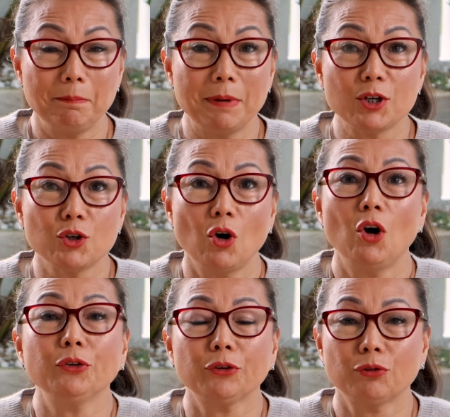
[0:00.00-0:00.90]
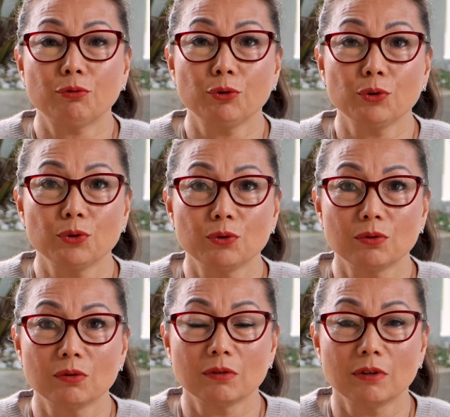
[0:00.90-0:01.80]
but not
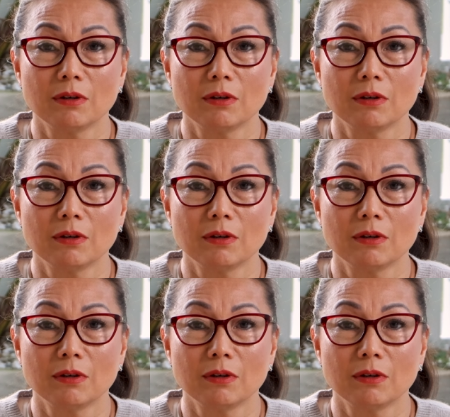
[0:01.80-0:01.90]
through